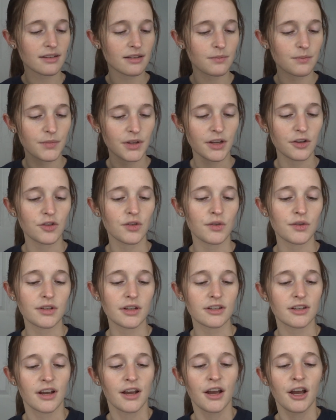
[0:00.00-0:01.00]
something. So it
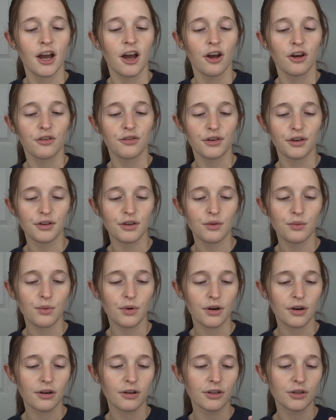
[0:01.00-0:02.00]
says fill the
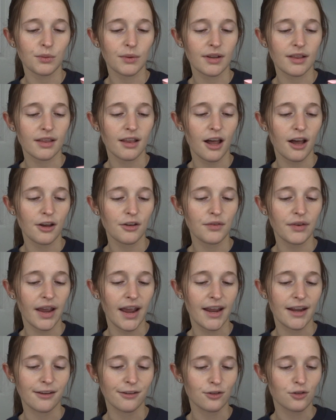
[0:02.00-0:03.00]
world with love
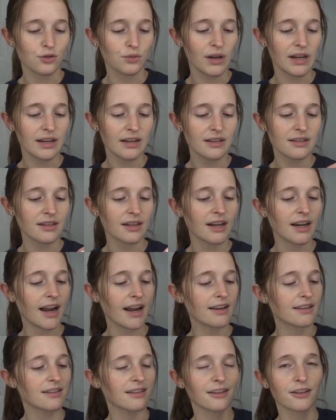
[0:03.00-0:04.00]
and sweetness, and it
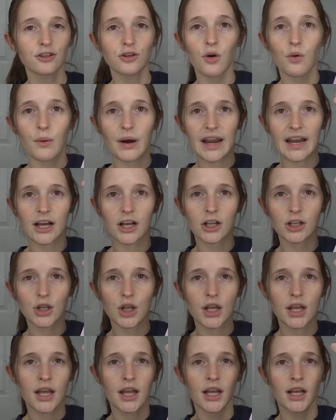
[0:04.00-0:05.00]
has the little whale
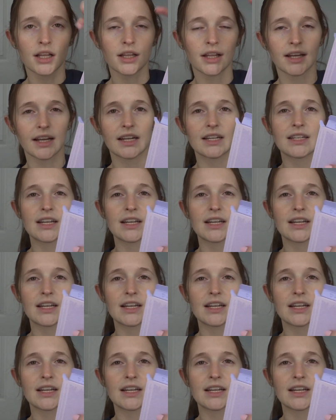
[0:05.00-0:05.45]
like it